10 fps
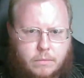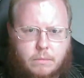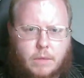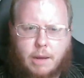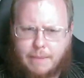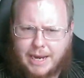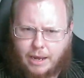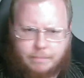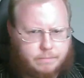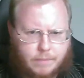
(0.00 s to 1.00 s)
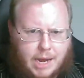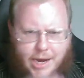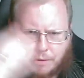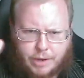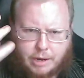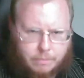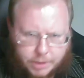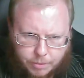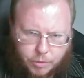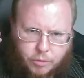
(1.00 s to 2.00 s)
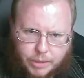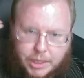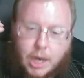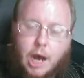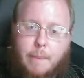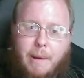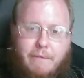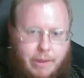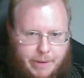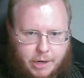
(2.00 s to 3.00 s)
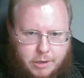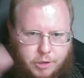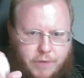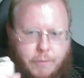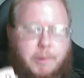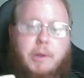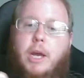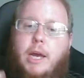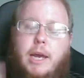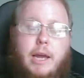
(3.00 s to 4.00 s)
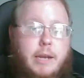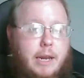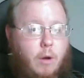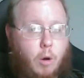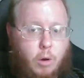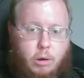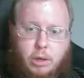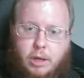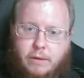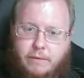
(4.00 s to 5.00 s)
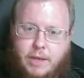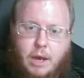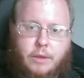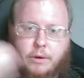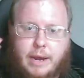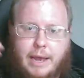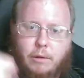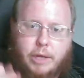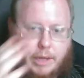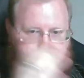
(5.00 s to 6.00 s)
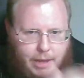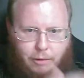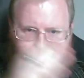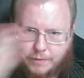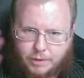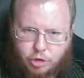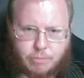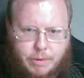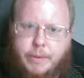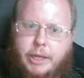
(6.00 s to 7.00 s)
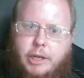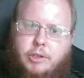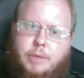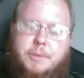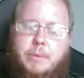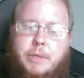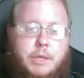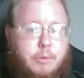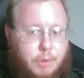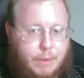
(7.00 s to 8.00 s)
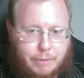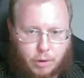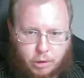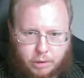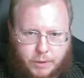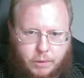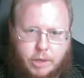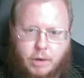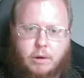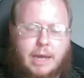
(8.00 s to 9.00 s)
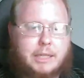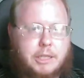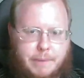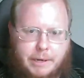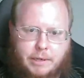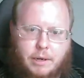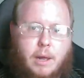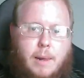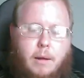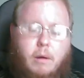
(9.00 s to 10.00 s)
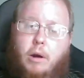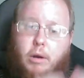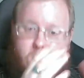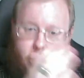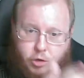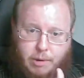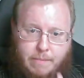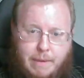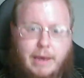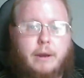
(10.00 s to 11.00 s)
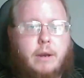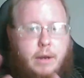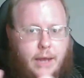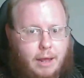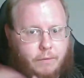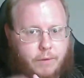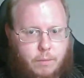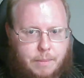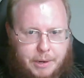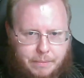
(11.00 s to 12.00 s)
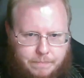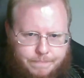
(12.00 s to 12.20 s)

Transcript: Amaya, higher than him, someone who is above him and unachievable. And yet, all of the other el- elf human relationships that we see throughout all of Tolkien are, as depicted, are human man, elven woman.